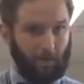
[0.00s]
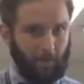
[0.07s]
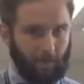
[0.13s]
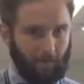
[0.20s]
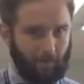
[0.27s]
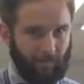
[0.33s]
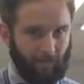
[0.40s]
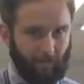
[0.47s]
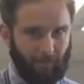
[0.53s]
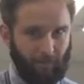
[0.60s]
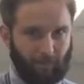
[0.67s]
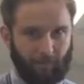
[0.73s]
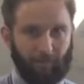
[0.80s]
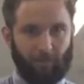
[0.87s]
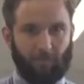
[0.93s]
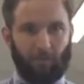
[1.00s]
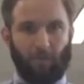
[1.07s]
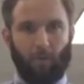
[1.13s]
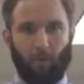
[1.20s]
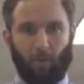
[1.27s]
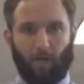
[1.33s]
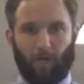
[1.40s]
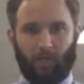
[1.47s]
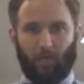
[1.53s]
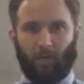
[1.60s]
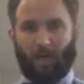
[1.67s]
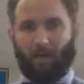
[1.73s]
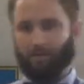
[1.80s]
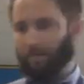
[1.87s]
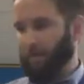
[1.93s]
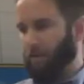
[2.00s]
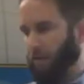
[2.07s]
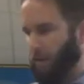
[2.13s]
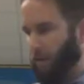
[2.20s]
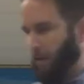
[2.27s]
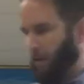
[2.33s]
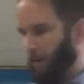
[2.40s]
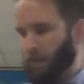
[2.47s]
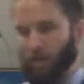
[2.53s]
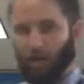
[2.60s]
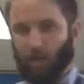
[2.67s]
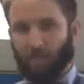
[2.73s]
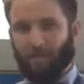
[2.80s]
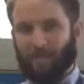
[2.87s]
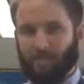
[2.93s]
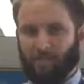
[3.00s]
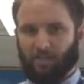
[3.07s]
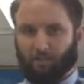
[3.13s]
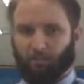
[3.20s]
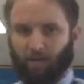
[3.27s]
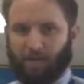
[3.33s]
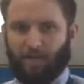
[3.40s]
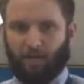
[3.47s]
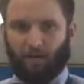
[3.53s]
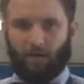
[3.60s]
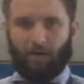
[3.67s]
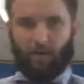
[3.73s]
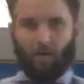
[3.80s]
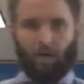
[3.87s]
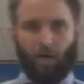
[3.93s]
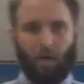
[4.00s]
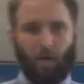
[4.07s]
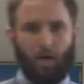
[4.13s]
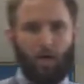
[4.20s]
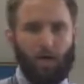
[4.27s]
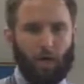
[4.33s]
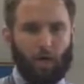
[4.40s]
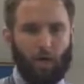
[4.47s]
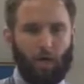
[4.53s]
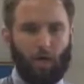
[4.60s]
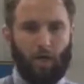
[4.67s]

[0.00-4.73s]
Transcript: Convection. We also have in our midst, right here, a